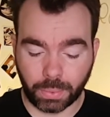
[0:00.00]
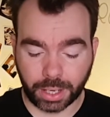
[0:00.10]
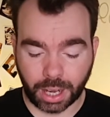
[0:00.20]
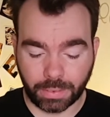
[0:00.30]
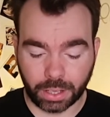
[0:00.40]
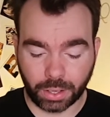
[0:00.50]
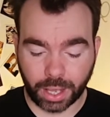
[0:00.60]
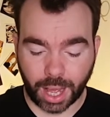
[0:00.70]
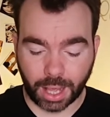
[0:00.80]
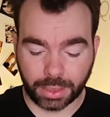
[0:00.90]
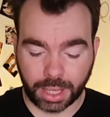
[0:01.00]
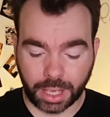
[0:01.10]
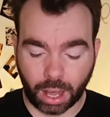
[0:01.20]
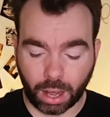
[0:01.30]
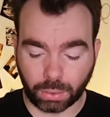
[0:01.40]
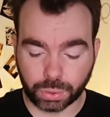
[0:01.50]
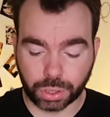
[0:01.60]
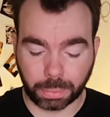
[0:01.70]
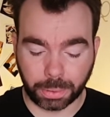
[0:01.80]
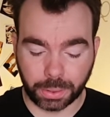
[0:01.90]
we're gonna have a look at the
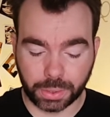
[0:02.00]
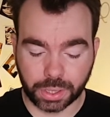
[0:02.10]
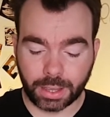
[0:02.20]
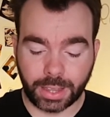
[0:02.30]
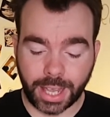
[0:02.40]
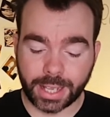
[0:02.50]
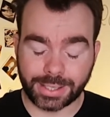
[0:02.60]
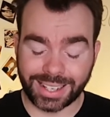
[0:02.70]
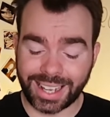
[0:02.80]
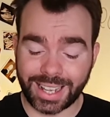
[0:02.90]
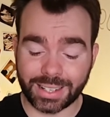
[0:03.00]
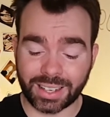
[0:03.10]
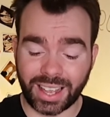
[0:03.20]
Ultra Boost. This is